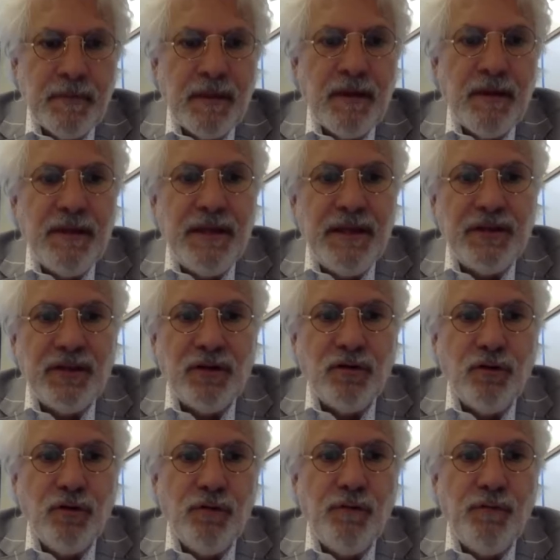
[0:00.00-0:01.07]
These
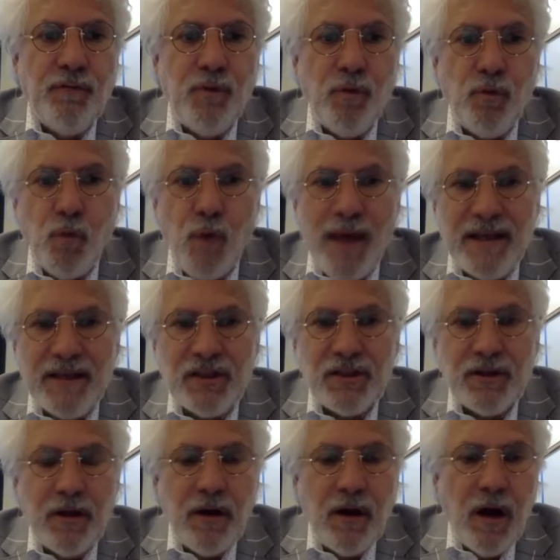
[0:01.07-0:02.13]
include food waste,
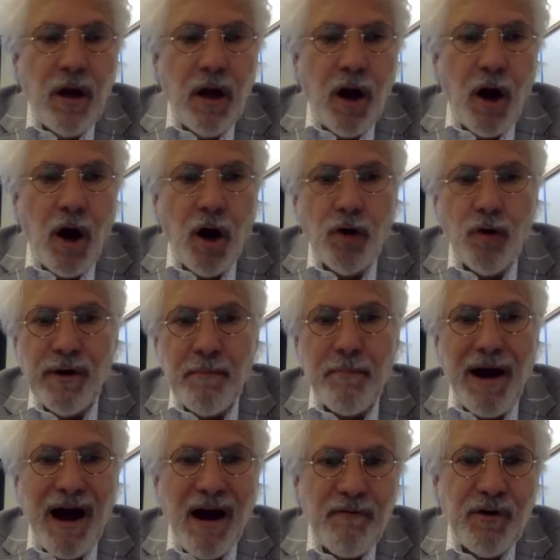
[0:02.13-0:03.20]
hunger and
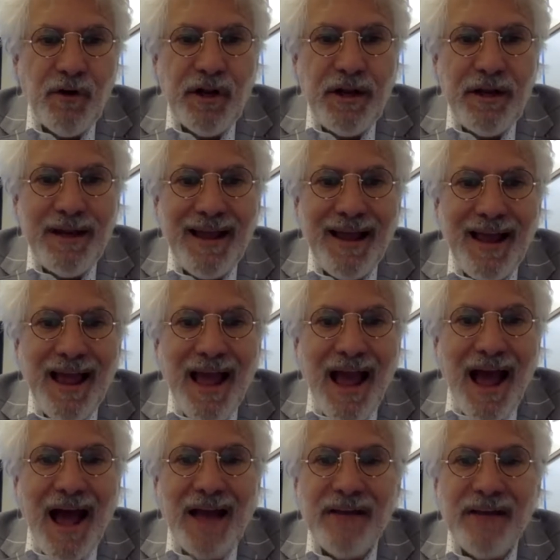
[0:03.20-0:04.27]
poverty,
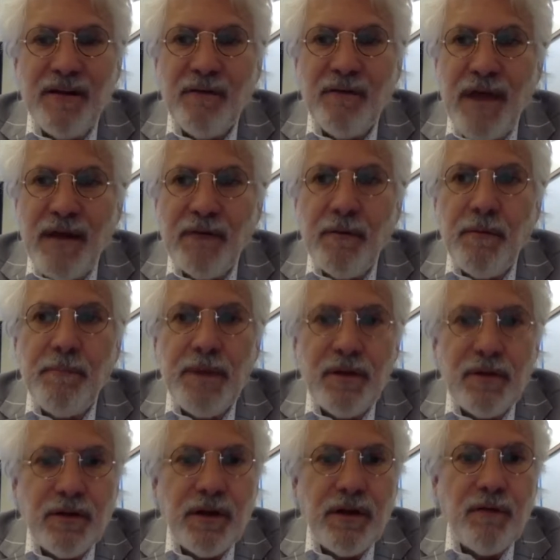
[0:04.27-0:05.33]
and the
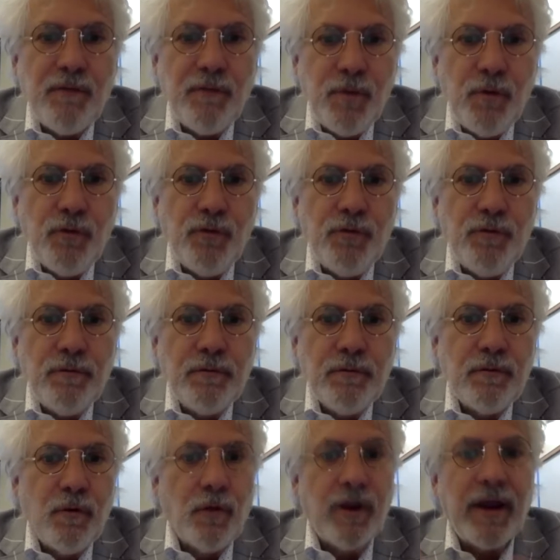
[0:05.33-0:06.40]
availability of food
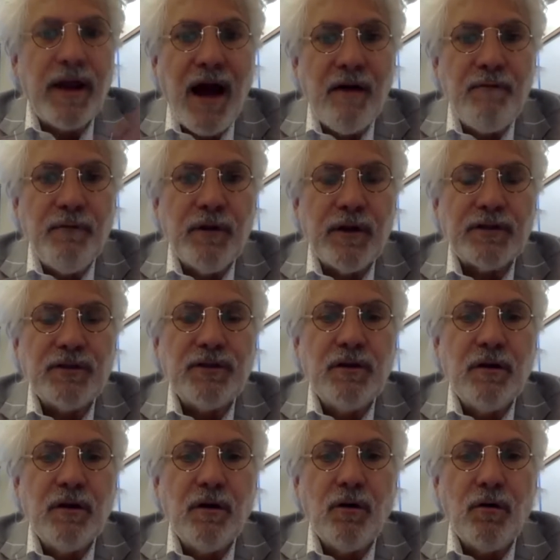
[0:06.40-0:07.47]
during conflicts,
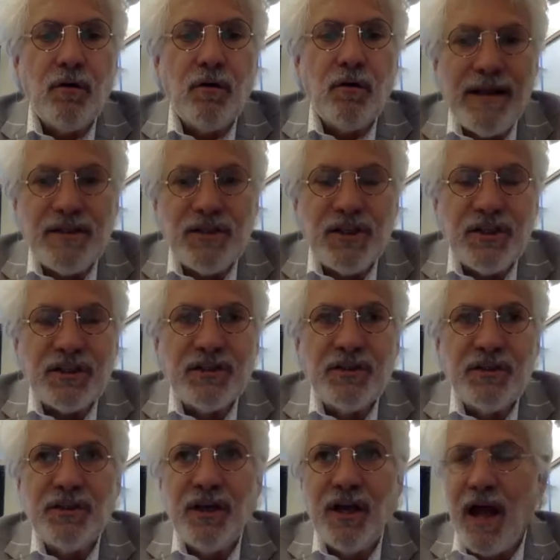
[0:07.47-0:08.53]
crises,
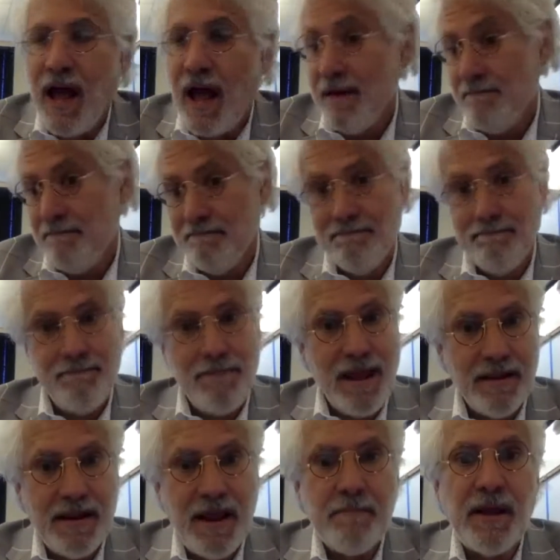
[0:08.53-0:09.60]
and
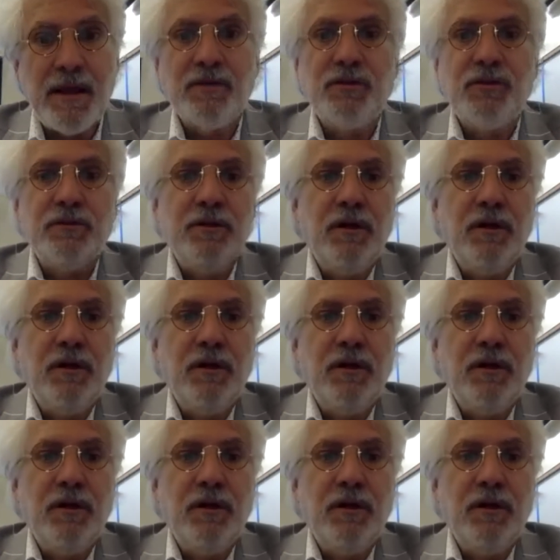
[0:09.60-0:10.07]
pandemics.